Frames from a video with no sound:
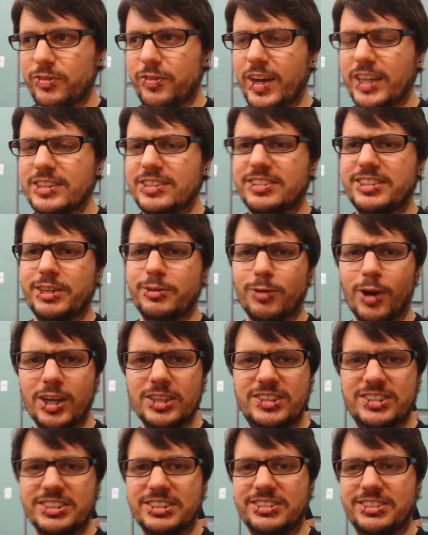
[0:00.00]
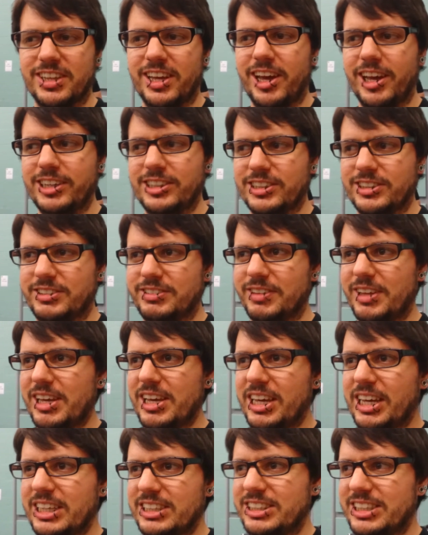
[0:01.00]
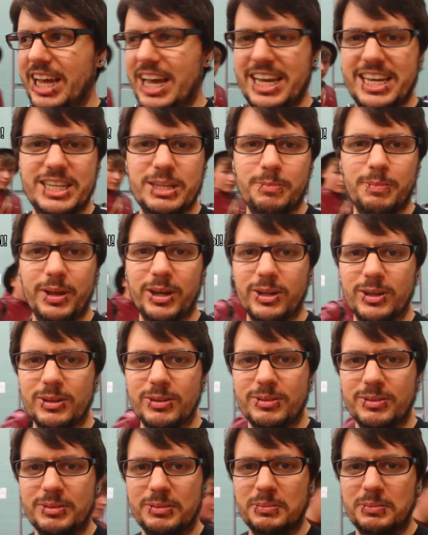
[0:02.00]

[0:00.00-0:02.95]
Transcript: fancy writers there just sat in the middle